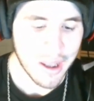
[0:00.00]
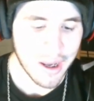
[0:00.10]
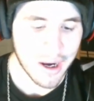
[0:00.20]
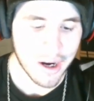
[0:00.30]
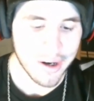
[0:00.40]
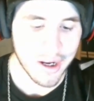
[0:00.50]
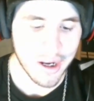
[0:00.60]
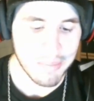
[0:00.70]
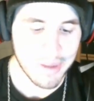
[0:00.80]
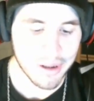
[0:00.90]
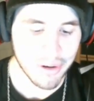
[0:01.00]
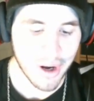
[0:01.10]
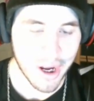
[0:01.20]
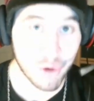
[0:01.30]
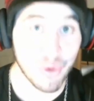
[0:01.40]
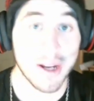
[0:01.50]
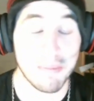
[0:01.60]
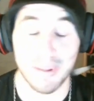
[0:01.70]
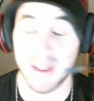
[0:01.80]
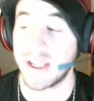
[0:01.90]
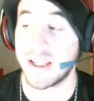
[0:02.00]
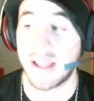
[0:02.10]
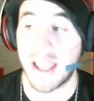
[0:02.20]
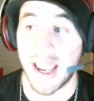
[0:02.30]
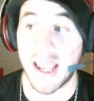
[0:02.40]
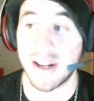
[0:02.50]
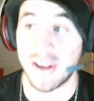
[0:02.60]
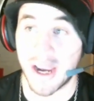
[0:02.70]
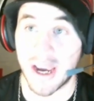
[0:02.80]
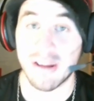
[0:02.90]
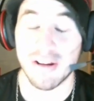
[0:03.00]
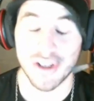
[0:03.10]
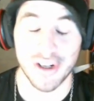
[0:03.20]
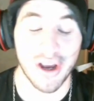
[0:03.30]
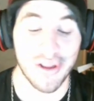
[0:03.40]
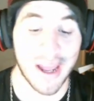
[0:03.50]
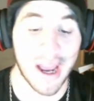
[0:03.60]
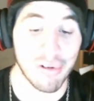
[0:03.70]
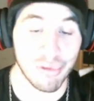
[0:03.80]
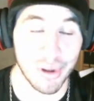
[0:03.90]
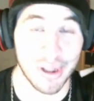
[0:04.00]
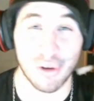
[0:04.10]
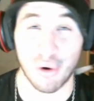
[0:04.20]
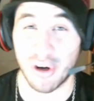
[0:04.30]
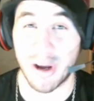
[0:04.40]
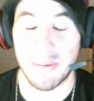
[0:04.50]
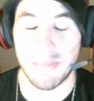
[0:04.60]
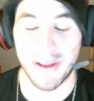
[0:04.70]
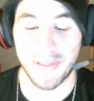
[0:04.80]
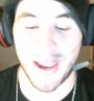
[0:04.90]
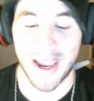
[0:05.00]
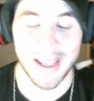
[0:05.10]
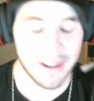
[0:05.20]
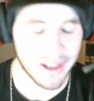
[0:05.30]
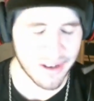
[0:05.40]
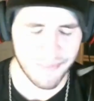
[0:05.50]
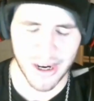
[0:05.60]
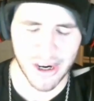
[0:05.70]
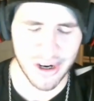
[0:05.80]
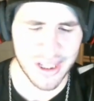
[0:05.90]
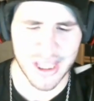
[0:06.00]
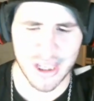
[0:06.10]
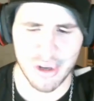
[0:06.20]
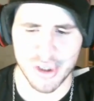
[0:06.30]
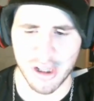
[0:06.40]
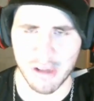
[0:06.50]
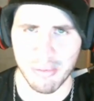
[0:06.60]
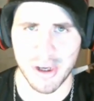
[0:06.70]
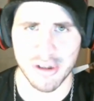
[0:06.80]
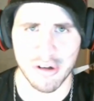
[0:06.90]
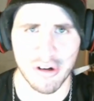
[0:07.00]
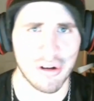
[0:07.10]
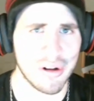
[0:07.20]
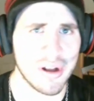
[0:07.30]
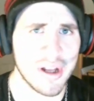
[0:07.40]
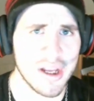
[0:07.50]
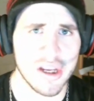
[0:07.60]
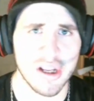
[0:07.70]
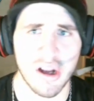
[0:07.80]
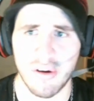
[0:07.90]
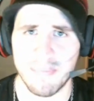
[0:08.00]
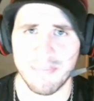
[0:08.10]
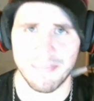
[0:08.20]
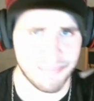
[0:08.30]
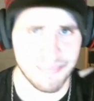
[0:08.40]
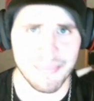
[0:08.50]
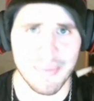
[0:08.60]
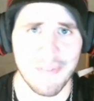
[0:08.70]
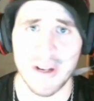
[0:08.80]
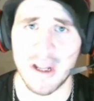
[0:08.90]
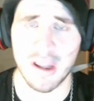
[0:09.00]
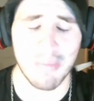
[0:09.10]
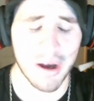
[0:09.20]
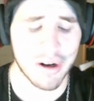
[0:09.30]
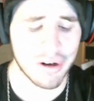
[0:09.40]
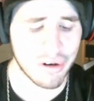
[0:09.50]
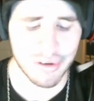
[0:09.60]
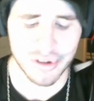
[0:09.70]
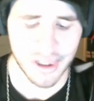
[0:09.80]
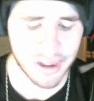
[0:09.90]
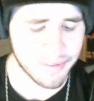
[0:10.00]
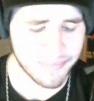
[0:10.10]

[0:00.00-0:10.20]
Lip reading: on Mr. Greg Plitt, and you guys should know that I was really torn up about that. He's like a very huge inspirational, fitness model, just